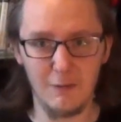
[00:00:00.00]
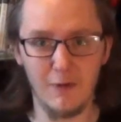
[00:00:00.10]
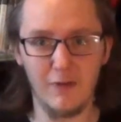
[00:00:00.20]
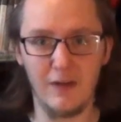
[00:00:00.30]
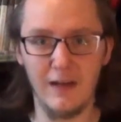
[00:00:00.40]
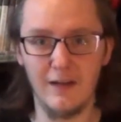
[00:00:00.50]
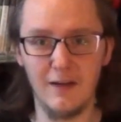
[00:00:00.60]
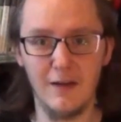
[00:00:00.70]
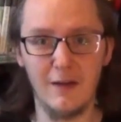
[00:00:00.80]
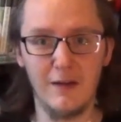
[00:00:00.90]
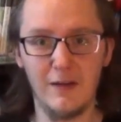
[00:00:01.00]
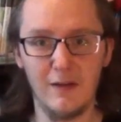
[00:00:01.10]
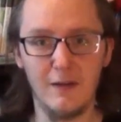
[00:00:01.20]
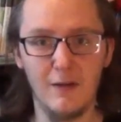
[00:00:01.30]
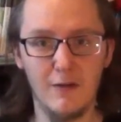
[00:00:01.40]
once again,
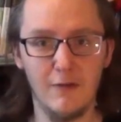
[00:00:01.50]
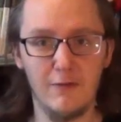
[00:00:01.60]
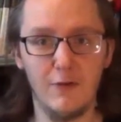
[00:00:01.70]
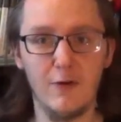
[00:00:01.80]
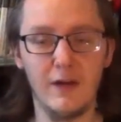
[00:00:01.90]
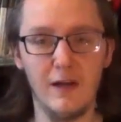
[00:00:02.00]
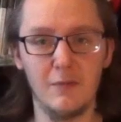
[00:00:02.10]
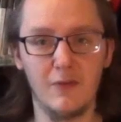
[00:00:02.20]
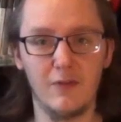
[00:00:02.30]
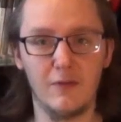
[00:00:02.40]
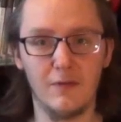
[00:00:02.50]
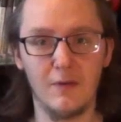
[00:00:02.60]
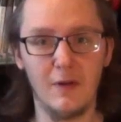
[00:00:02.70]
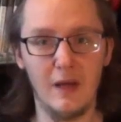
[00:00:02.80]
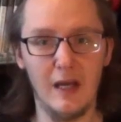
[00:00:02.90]
four games,
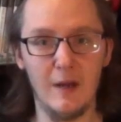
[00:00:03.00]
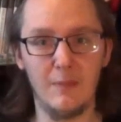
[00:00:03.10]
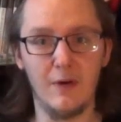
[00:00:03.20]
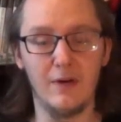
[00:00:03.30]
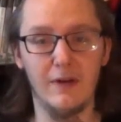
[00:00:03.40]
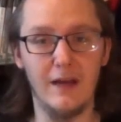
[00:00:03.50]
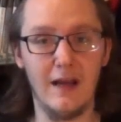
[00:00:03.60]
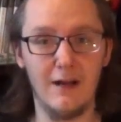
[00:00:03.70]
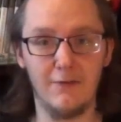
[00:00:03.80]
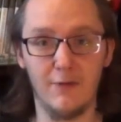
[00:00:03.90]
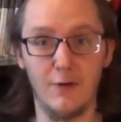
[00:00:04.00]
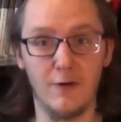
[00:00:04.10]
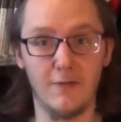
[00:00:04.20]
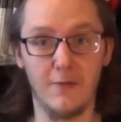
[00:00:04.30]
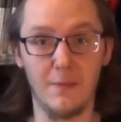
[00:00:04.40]
a buck and a half for
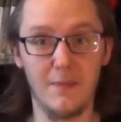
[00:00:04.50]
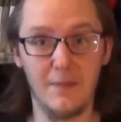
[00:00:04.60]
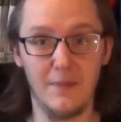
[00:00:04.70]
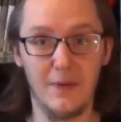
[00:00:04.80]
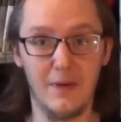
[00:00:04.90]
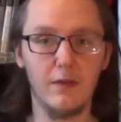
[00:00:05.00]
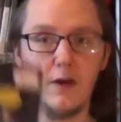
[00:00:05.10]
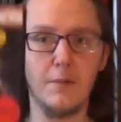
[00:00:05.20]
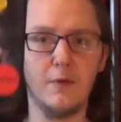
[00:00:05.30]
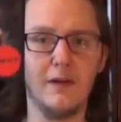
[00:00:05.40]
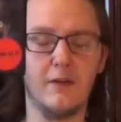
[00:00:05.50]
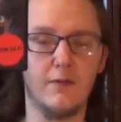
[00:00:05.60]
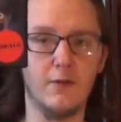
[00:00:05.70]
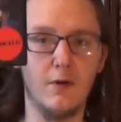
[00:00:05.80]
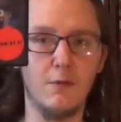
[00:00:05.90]
all of them. The
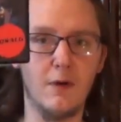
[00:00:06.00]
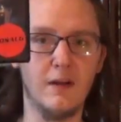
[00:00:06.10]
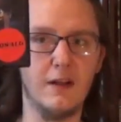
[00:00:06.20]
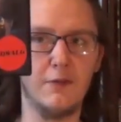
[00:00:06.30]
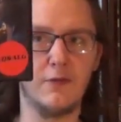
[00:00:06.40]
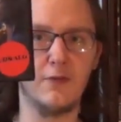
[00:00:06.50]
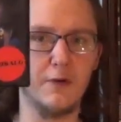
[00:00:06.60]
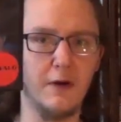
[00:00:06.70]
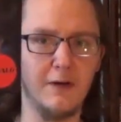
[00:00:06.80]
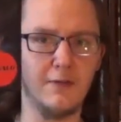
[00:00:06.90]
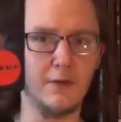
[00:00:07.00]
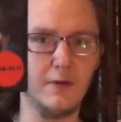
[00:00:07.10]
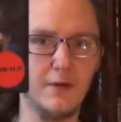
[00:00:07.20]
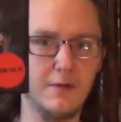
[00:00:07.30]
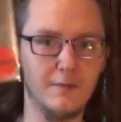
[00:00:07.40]
operative No One Lives Forever,
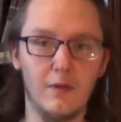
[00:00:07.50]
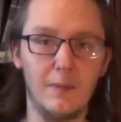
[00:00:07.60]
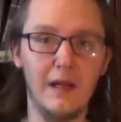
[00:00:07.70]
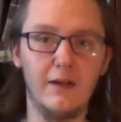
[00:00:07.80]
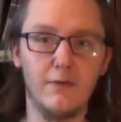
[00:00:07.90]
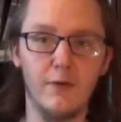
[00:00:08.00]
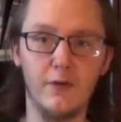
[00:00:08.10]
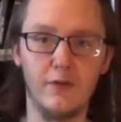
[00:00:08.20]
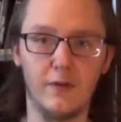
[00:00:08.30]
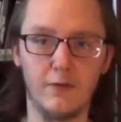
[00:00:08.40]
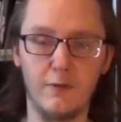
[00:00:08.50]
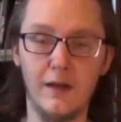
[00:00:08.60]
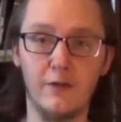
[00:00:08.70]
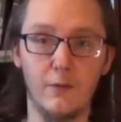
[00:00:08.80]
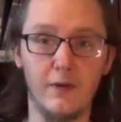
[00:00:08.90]
the platinum version of
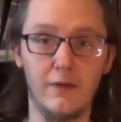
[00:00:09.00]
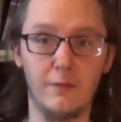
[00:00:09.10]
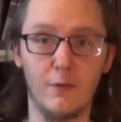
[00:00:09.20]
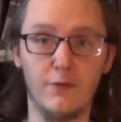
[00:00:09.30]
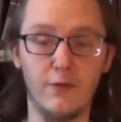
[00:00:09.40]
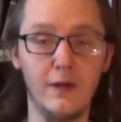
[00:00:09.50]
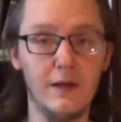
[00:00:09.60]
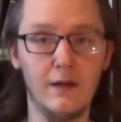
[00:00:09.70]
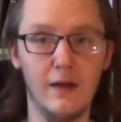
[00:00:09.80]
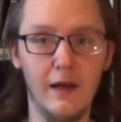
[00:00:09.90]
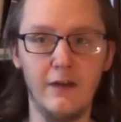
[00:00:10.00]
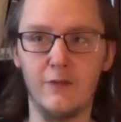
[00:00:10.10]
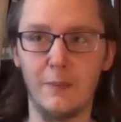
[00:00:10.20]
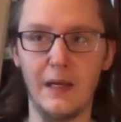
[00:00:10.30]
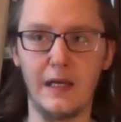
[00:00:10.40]
Gran Turismo three
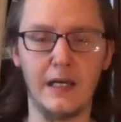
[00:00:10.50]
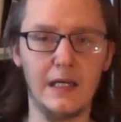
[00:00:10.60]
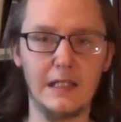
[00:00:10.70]
A-Spec,